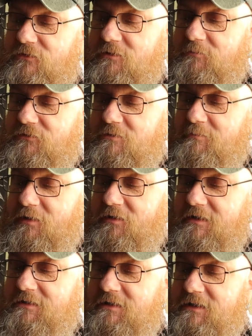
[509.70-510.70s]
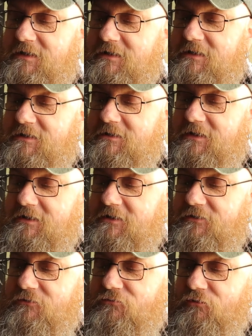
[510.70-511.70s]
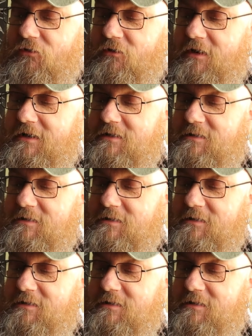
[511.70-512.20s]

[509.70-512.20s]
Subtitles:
hops combine, leading to dry